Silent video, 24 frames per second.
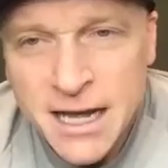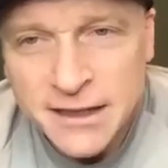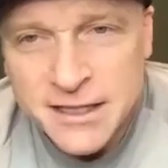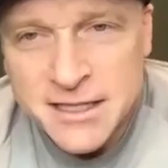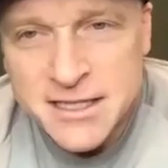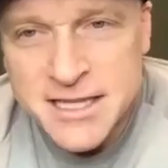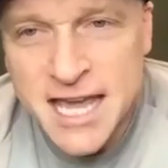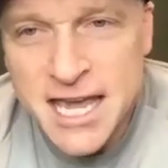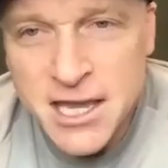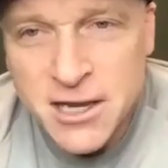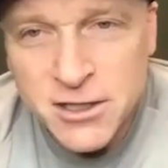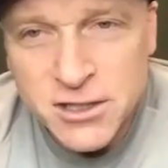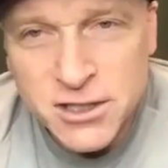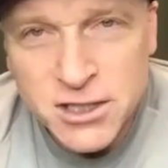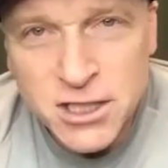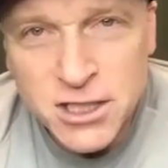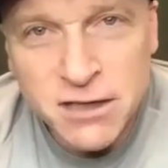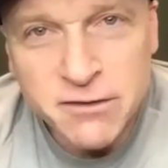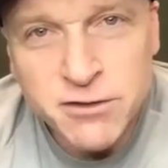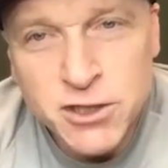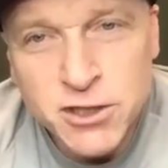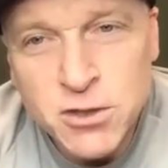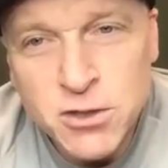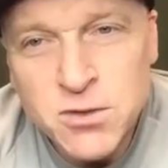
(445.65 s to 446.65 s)
to take
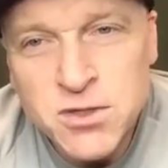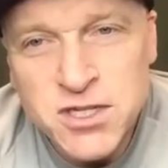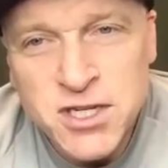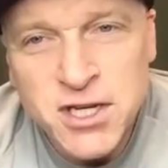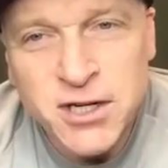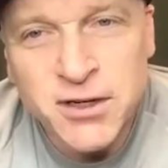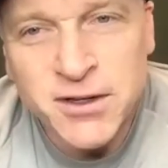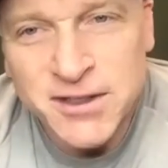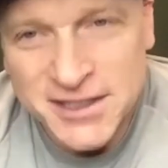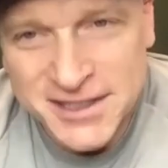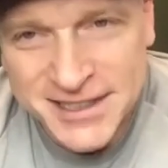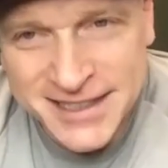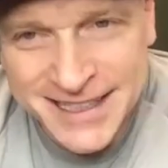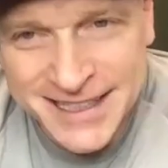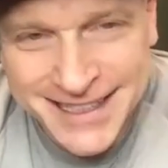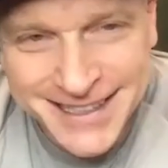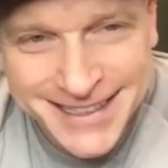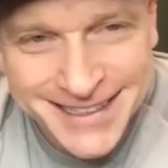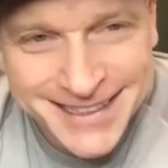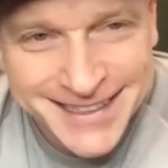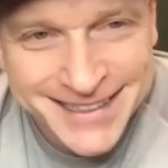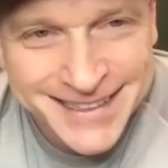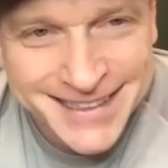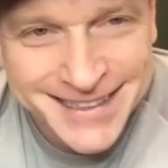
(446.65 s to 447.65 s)
yourself too seriously.
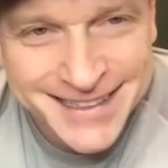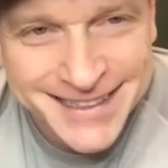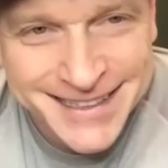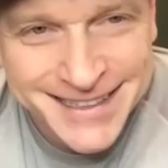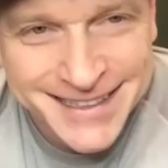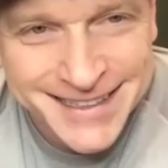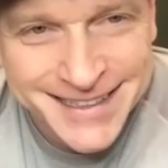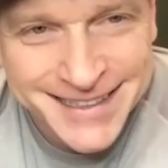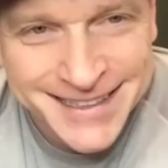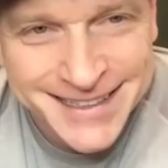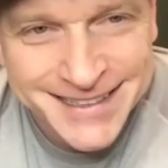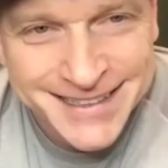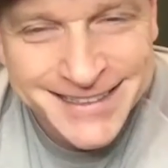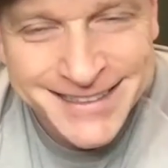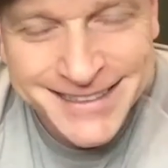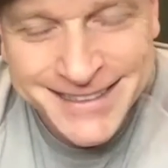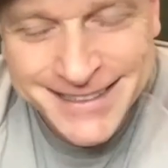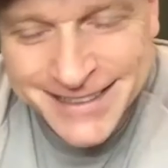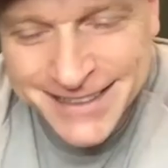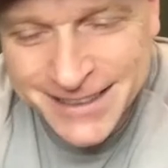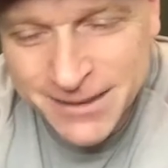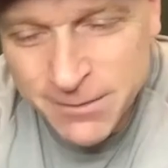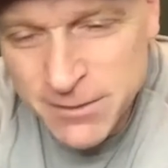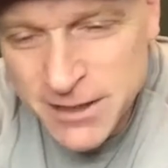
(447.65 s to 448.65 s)
Mm-hmm.
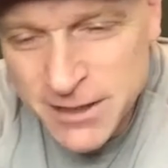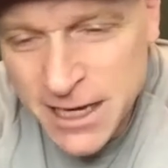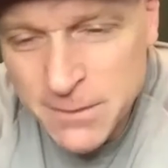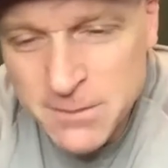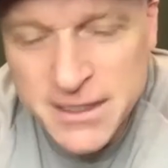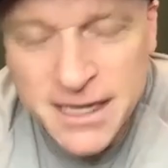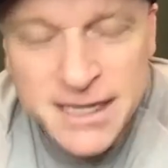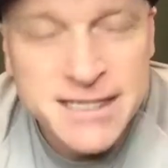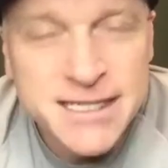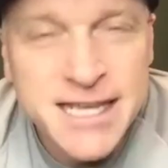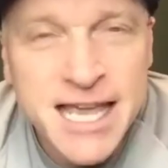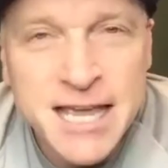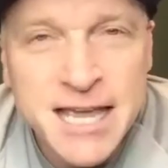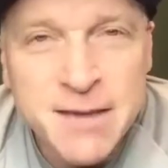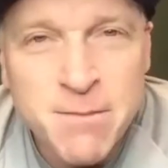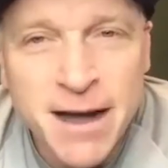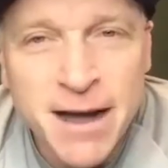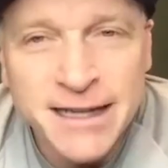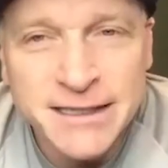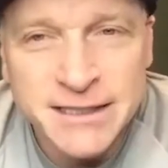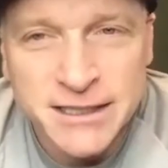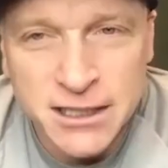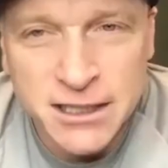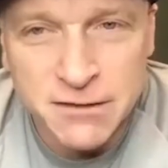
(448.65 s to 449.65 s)
Sometimes I take
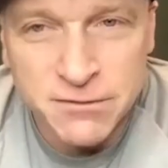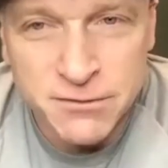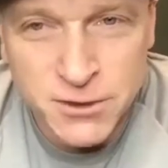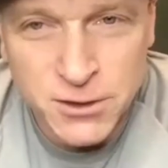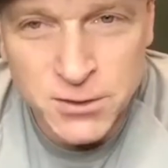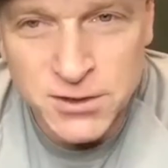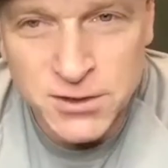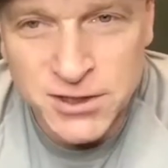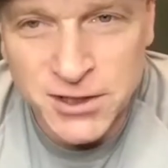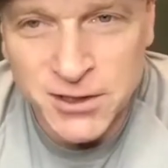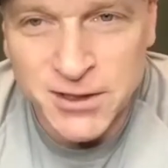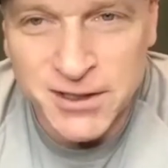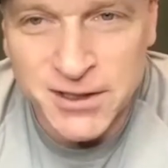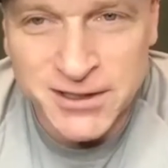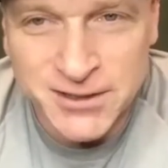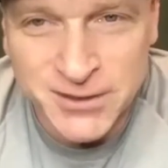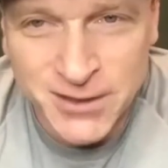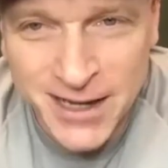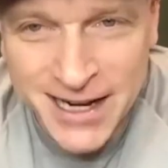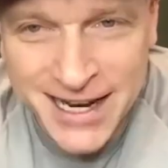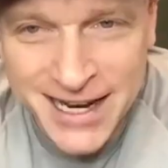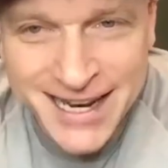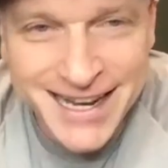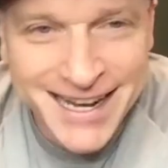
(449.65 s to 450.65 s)
myself too serious,
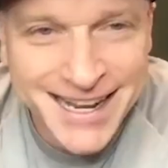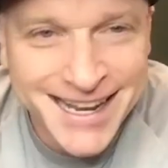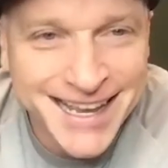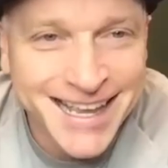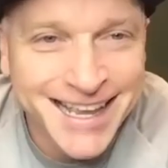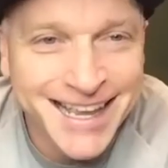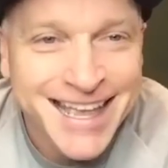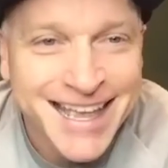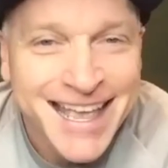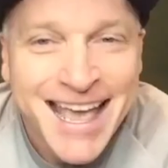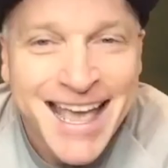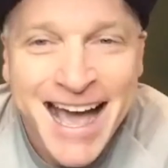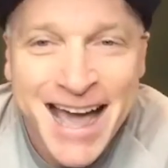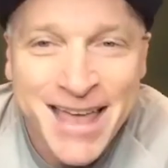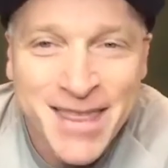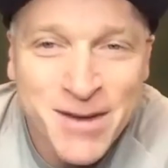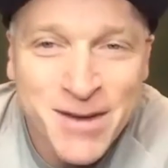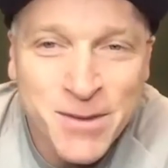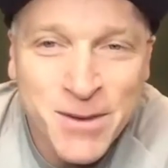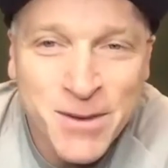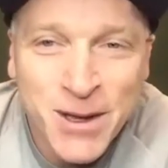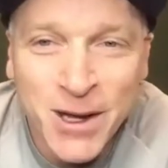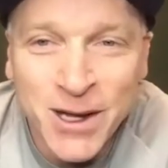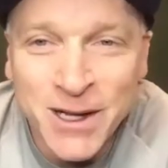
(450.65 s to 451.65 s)
right? I think
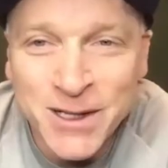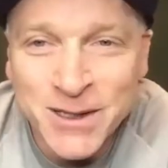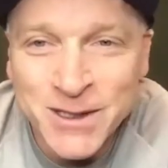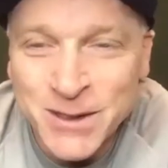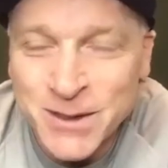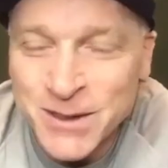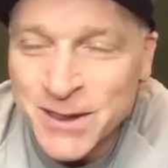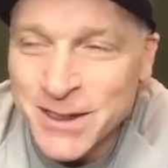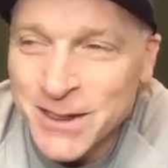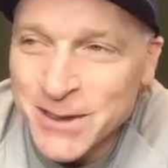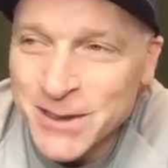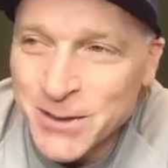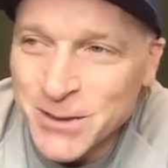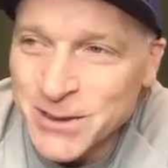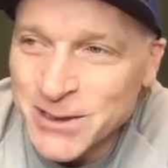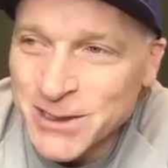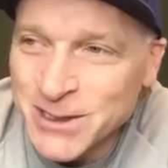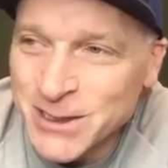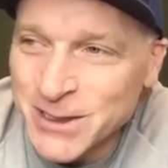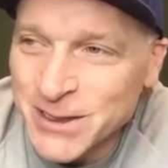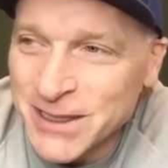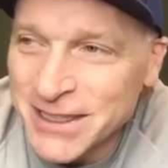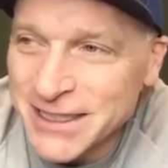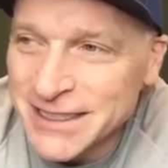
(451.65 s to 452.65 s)
yeah. we all do it to a
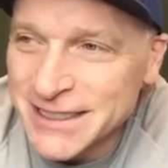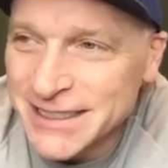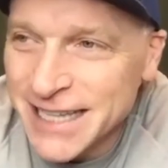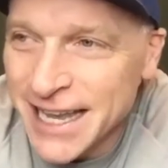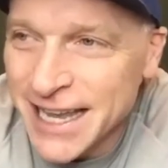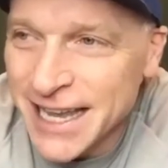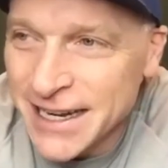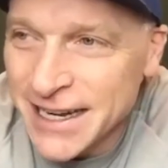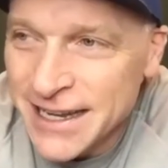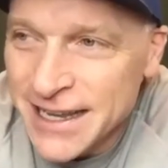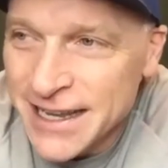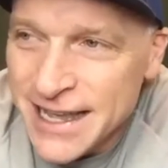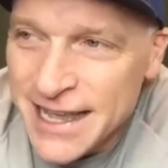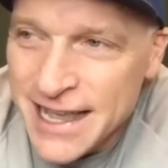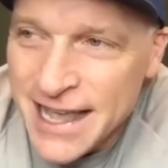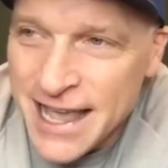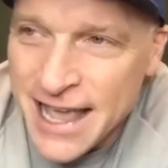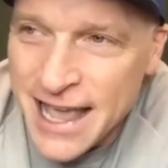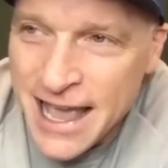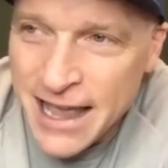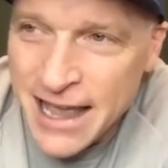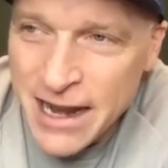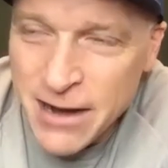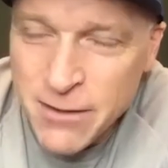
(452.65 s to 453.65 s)
certain extent.
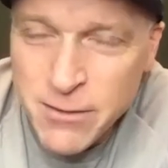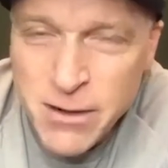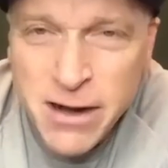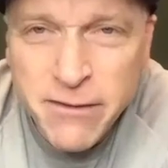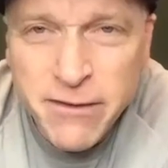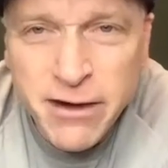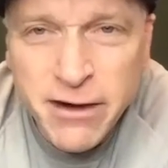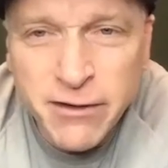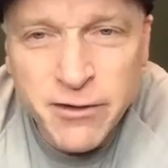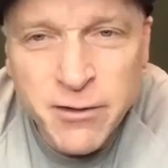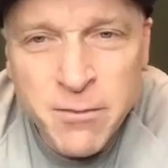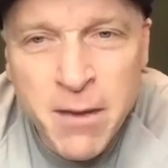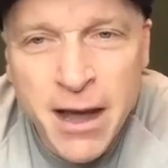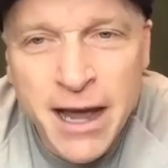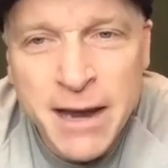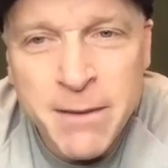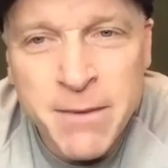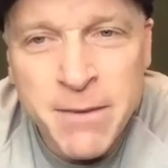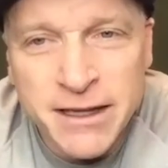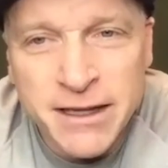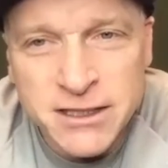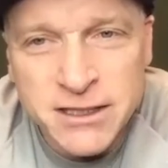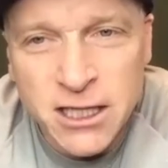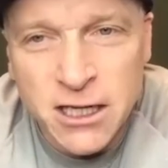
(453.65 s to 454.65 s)
And whenever I remind
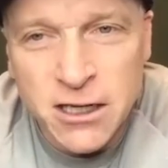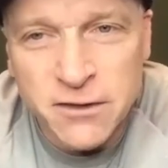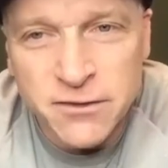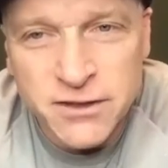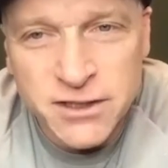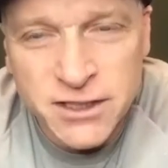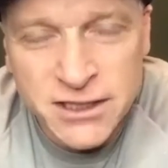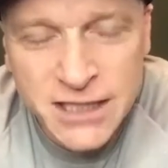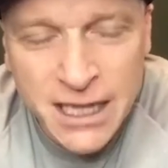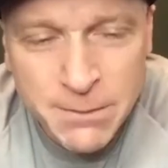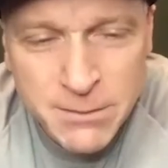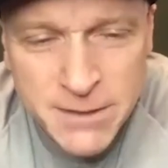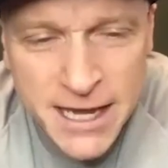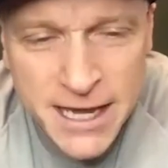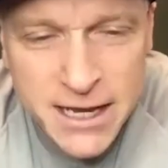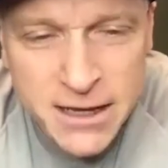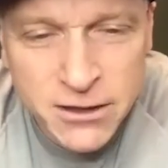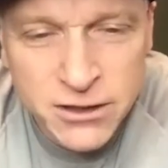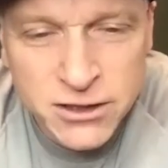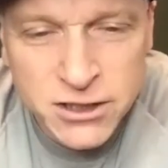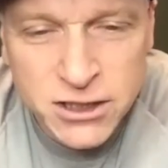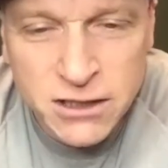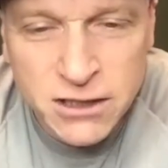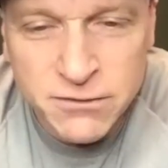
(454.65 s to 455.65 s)
myself is stop taking
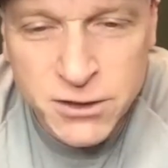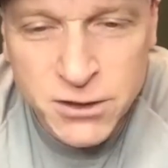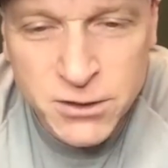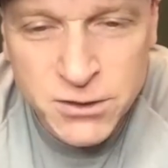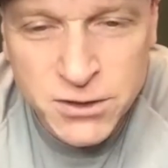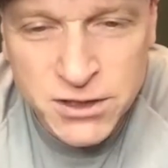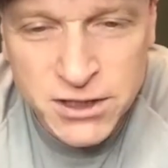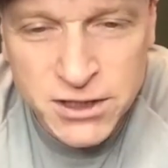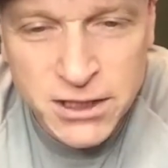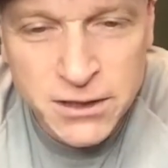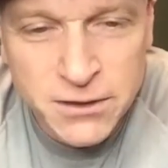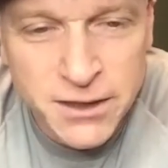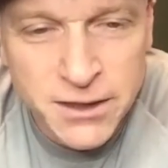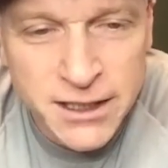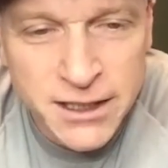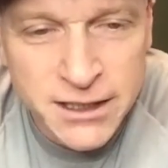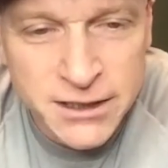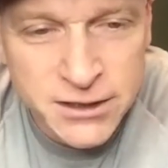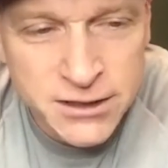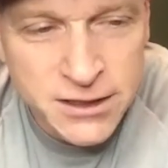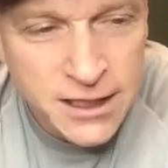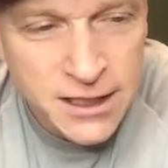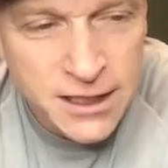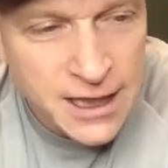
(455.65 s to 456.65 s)
yourself too
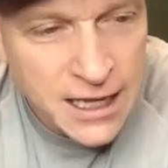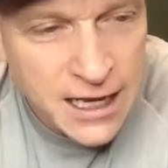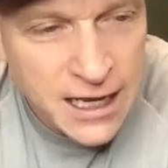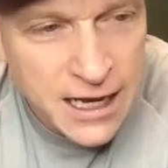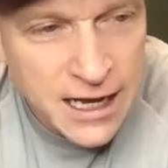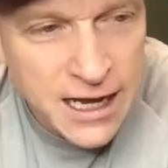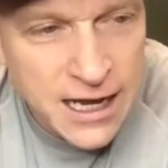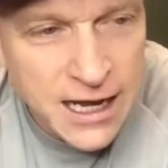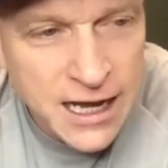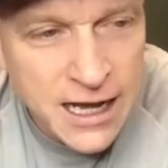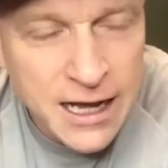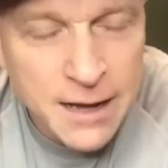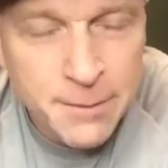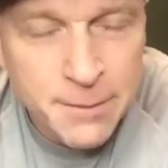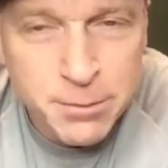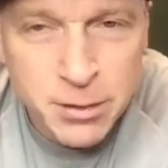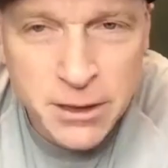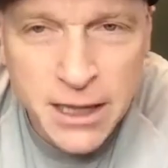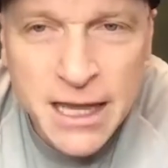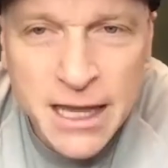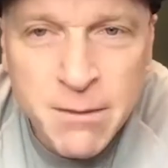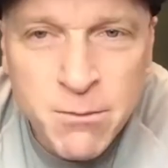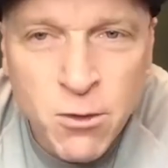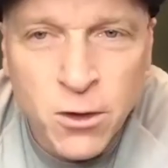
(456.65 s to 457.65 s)
serious, uh,
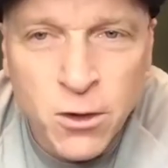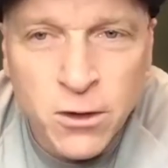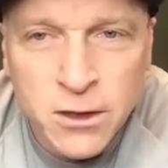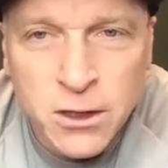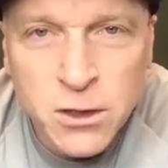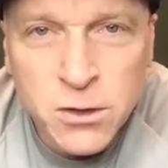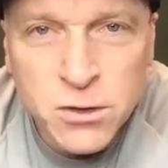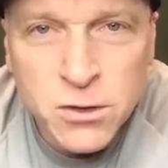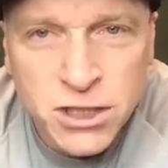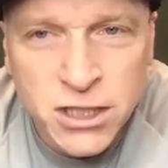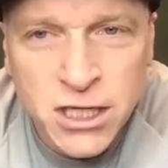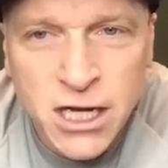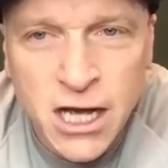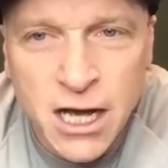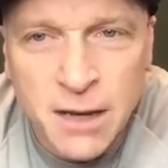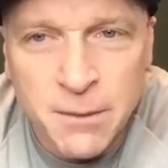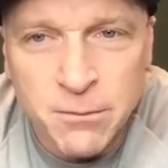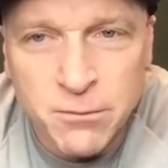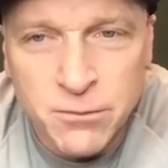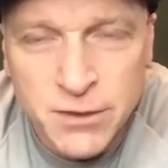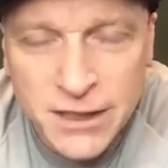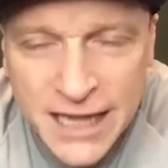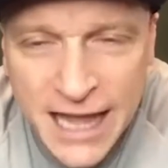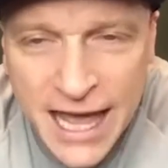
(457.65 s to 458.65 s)
play more, loosen up,
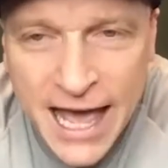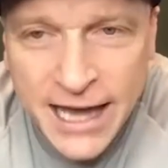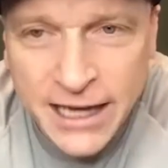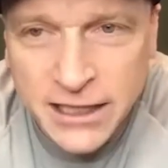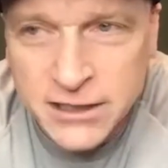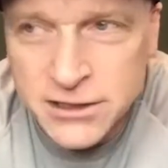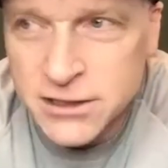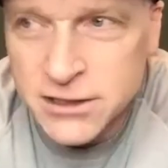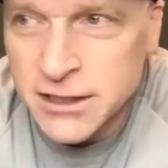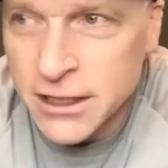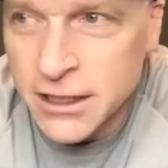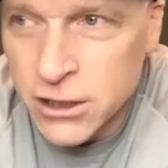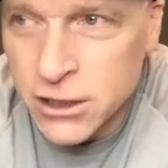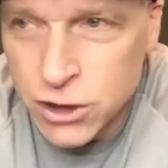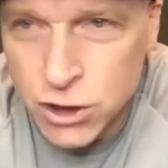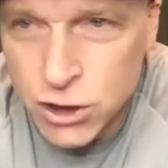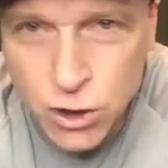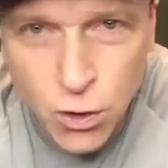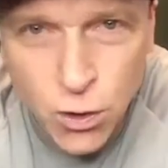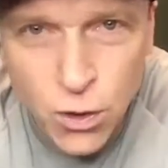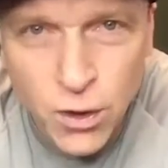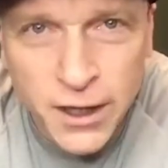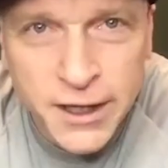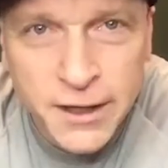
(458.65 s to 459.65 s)
relax,
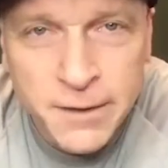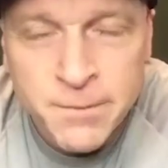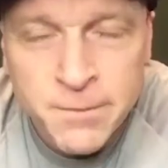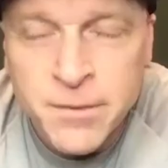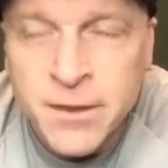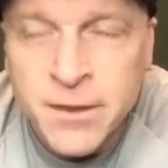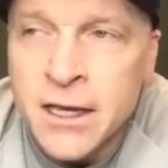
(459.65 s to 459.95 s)
enjoy.